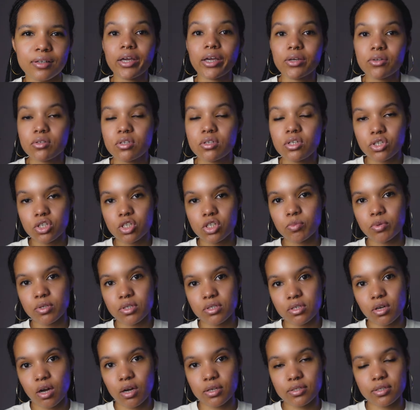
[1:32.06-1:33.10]
I used to just put
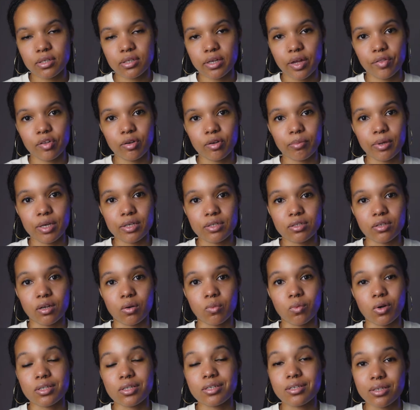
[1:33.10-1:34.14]
songs together based on
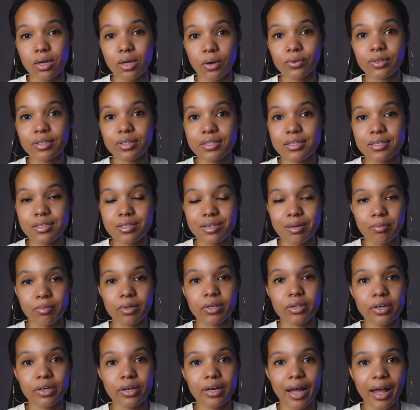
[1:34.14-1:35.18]
what sounded
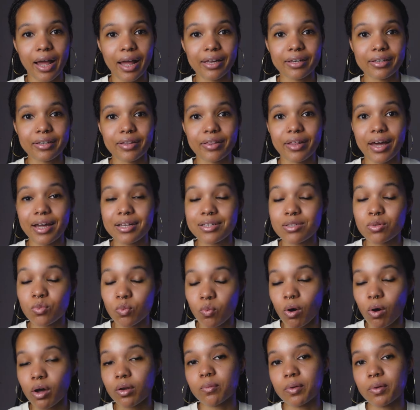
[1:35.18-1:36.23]
similar, and that's
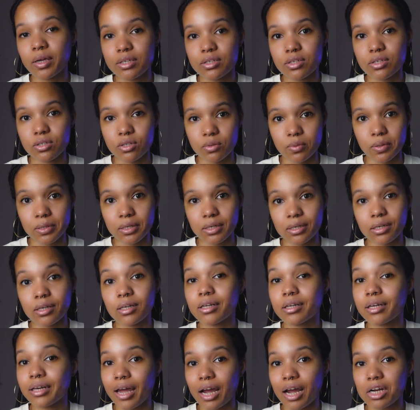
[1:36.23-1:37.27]
one way to do it, and it
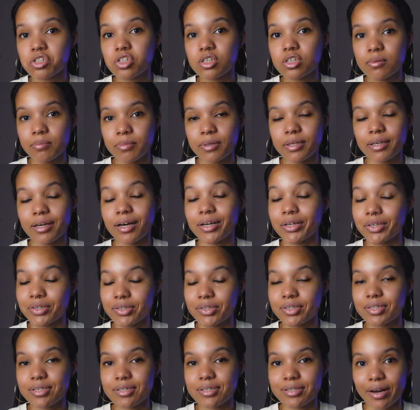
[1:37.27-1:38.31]
can actually be a
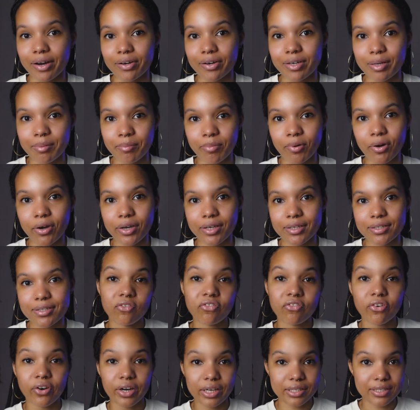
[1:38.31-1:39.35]
good starting point.
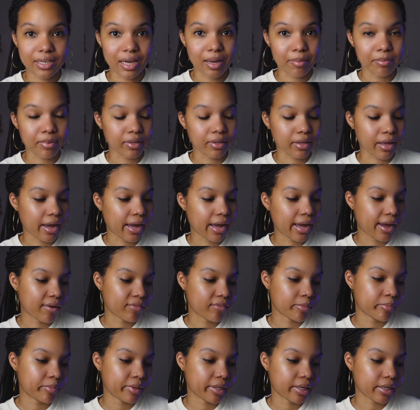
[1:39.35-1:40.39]
For example, I have
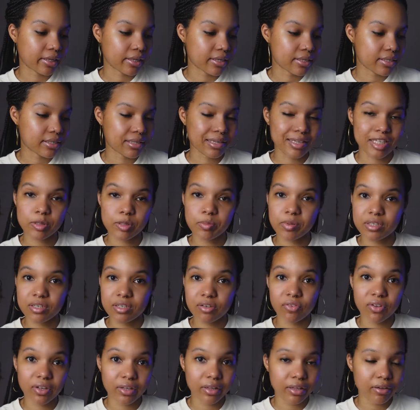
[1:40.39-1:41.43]
a playlist that's
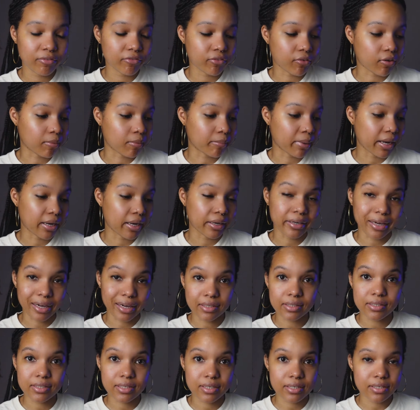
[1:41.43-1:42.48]
specifically for my
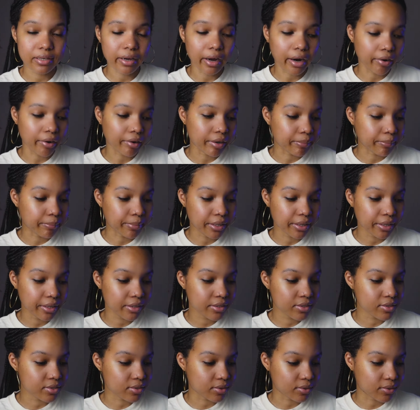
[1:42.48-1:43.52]
90s R&B,
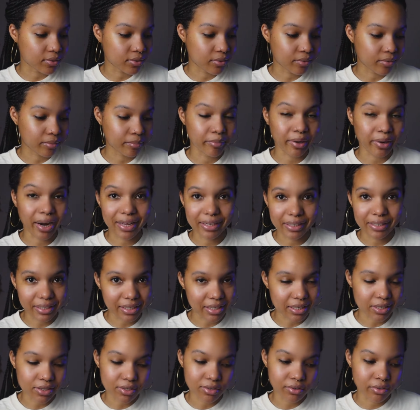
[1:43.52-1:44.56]
so
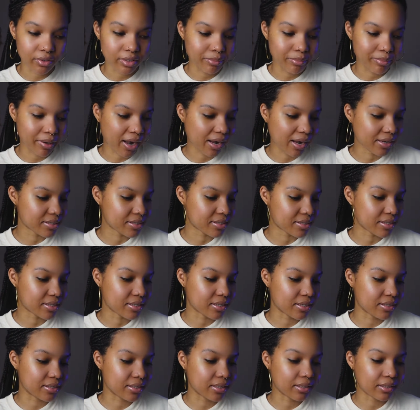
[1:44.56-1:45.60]
Brandy, Toni
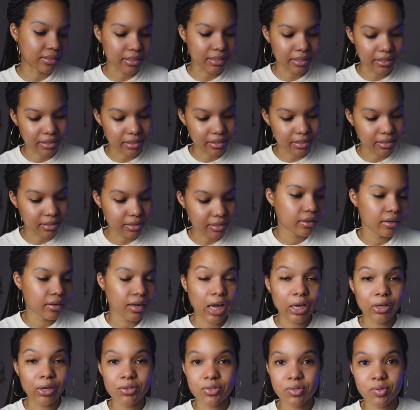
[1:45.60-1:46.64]
Braxton, Aaliyah.
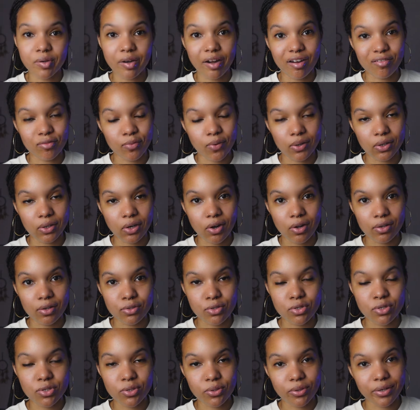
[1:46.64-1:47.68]
I also have one called
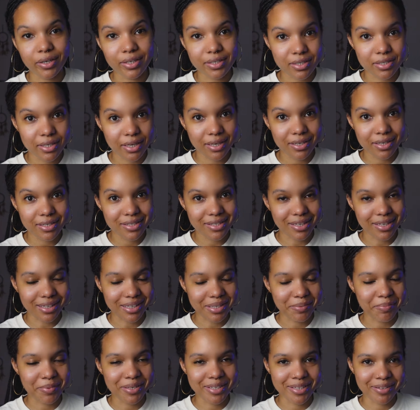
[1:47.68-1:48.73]
Soca Things that's
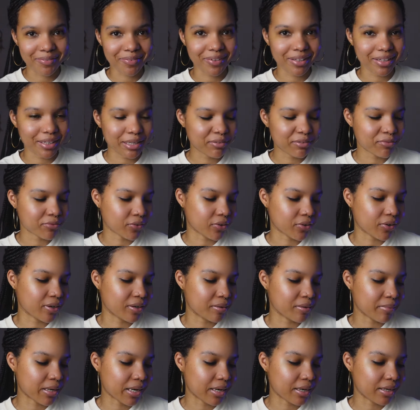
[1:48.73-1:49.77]
specifically for
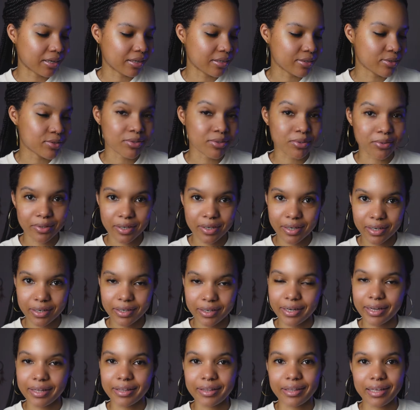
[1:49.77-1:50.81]
my soca,
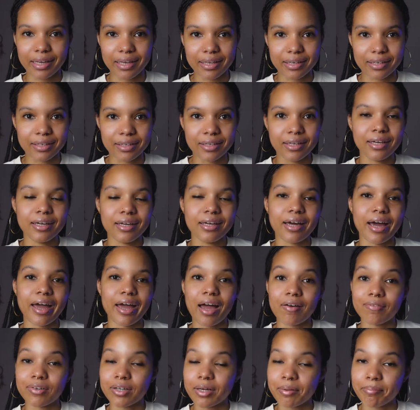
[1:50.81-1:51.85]
and then I
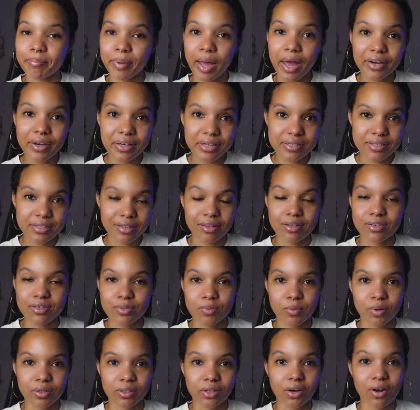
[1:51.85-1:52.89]
have a companion to this
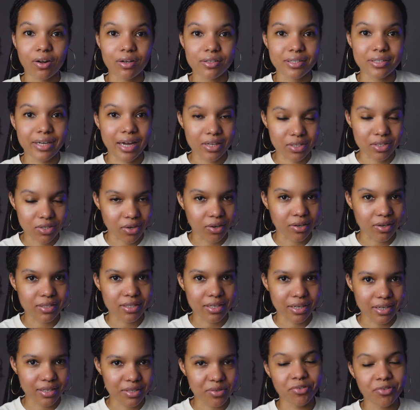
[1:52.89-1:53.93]
one called Dancehall
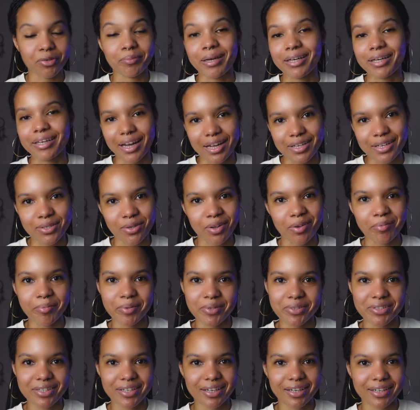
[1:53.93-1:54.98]
Things for my dancehall
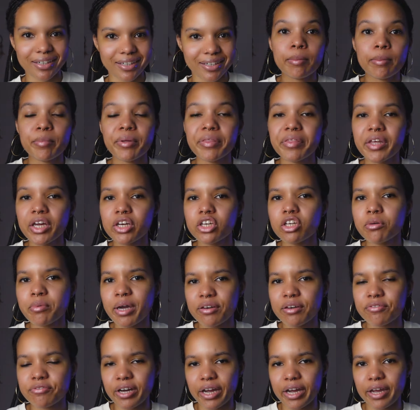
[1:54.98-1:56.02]
music. But then you might
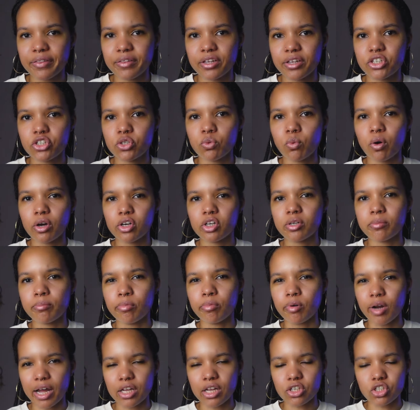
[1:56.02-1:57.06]
find that you want to
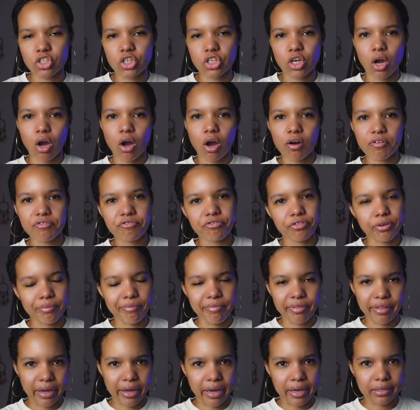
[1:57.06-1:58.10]
branch off from
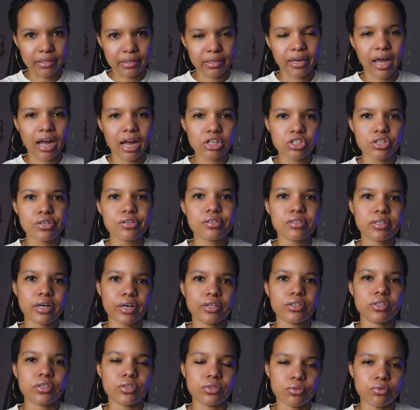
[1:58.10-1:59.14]
that and actually start
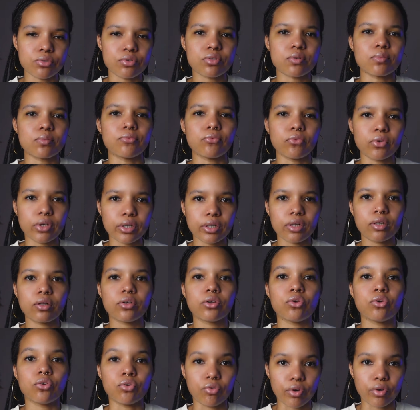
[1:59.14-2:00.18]
to do some real
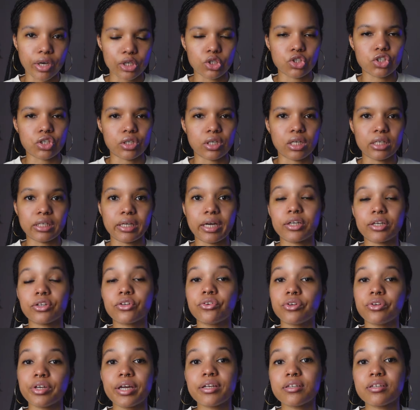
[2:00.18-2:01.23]
curation and get
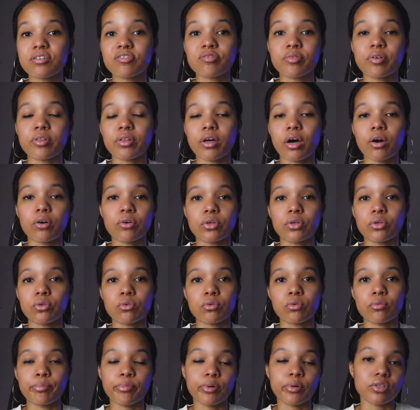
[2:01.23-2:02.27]
creative with how
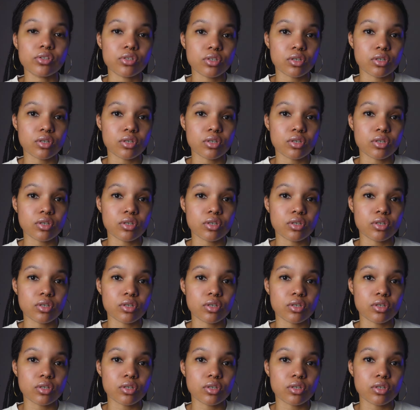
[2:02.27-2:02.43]
you put